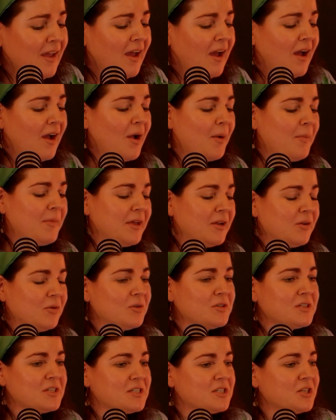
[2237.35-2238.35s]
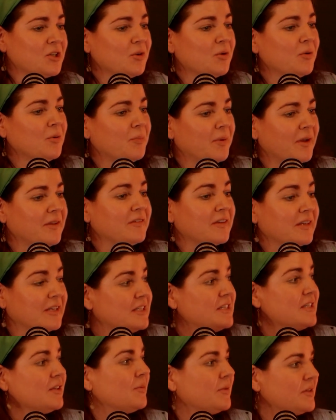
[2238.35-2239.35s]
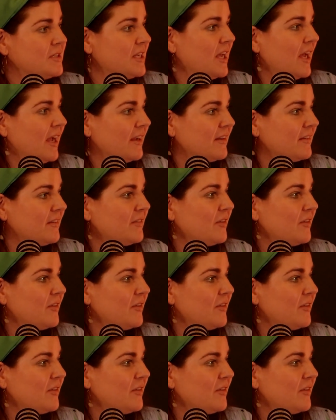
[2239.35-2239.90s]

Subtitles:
in order to basically deal with text.